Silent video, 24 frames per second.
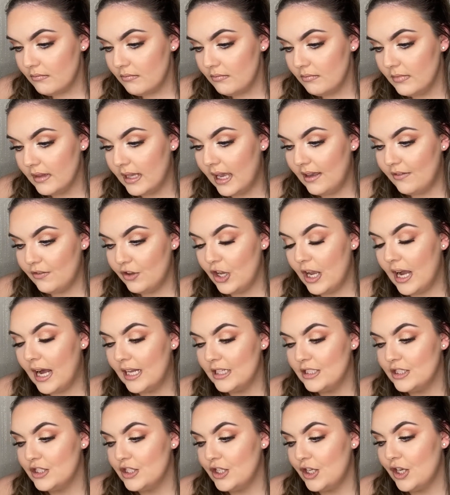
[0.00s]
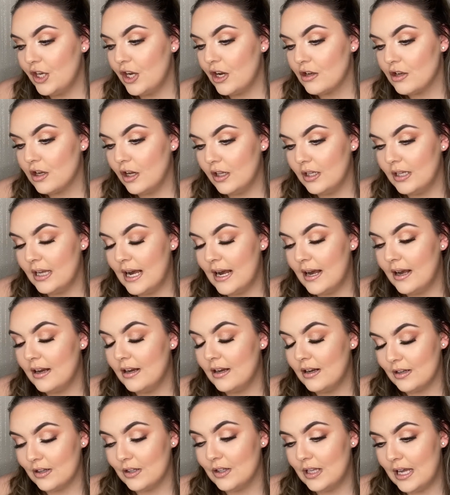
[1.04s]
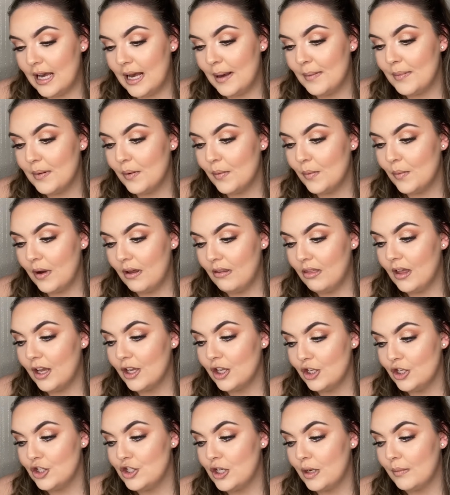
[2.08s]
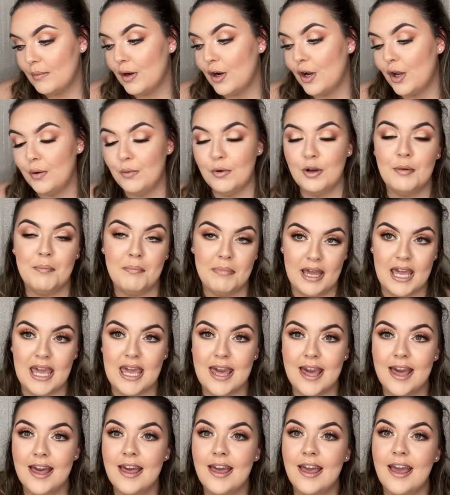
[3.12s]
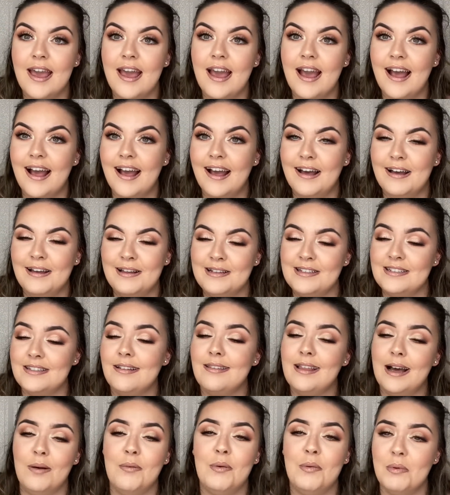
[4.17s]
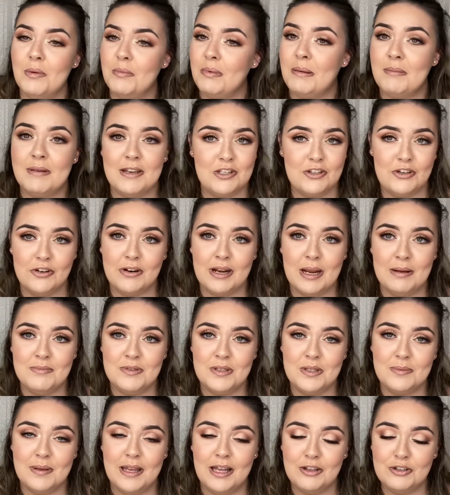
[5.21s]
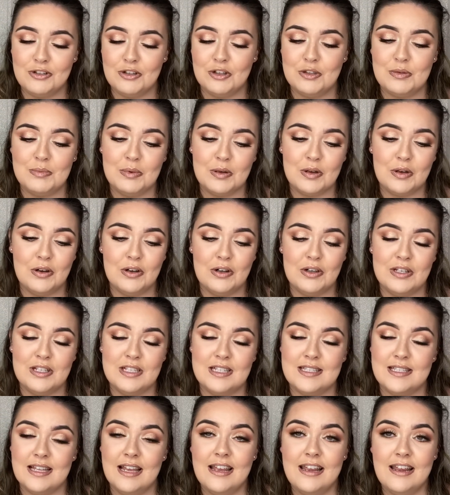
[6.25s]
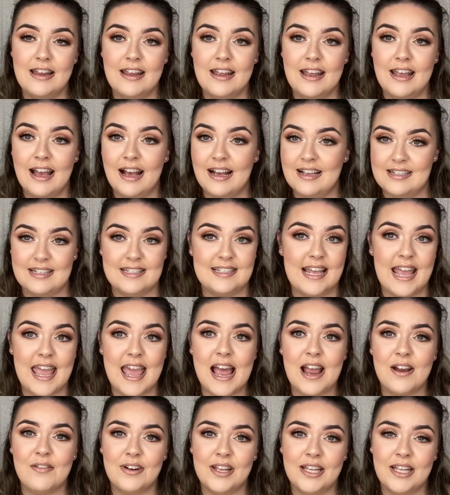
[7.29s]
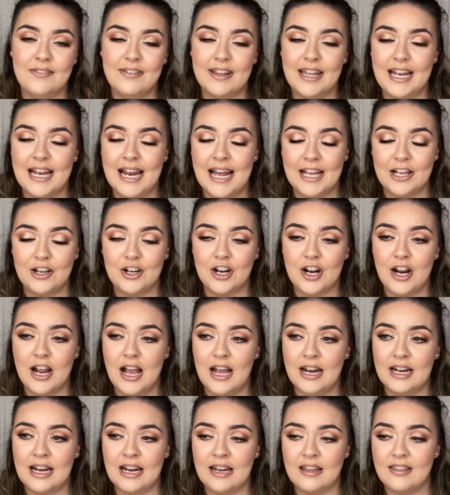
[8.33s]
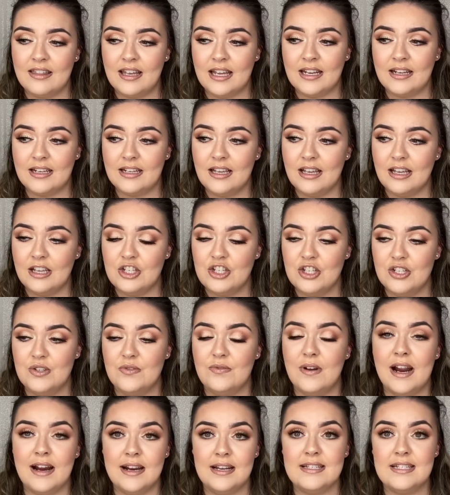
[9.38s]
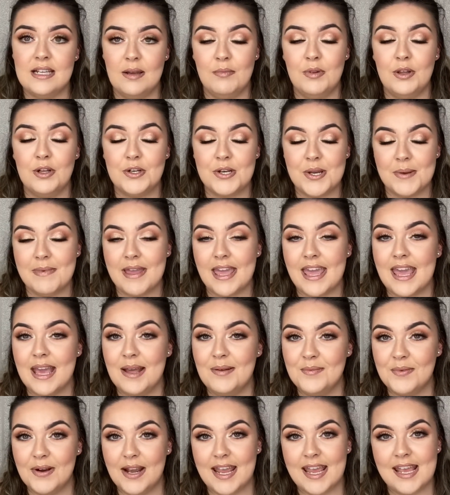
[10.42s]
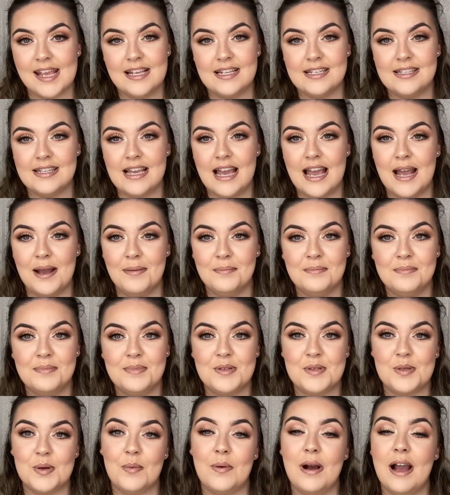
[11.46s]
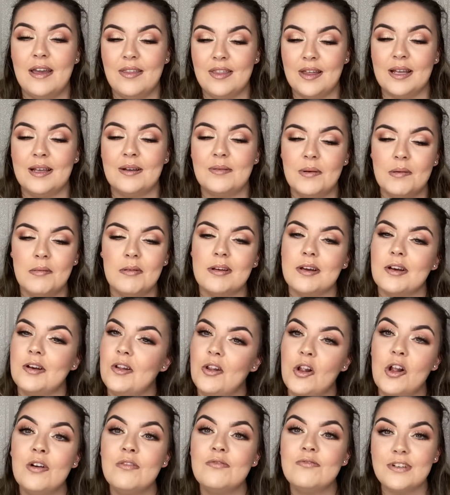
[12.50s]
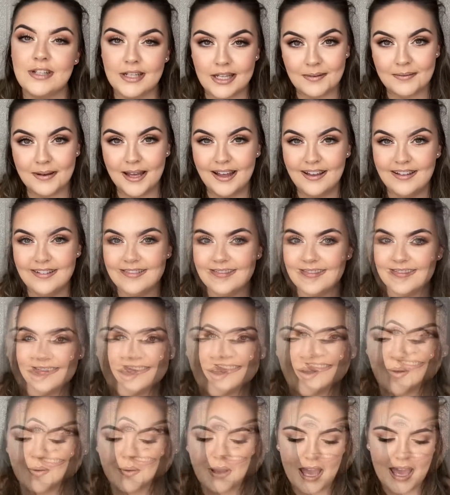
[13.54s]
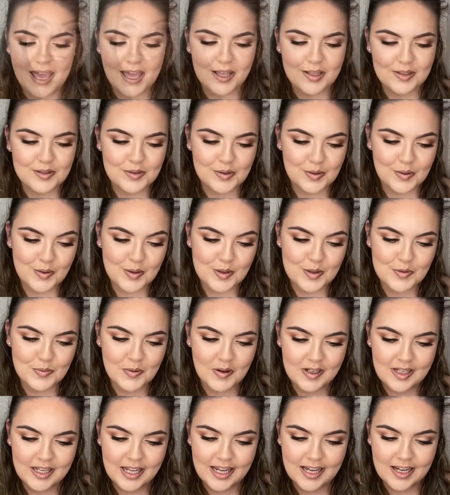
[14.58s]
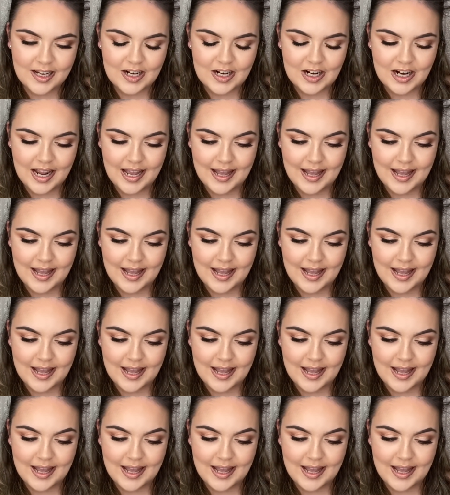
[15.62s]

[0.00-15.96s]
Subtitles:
if you had to do a collab with a YouTuber, who would it be? And that one would be Misha Grimes as well, just because, as I say, I really like her and I think she's very similar to me in ways, so I think we would get along really well. Okay, so there's one here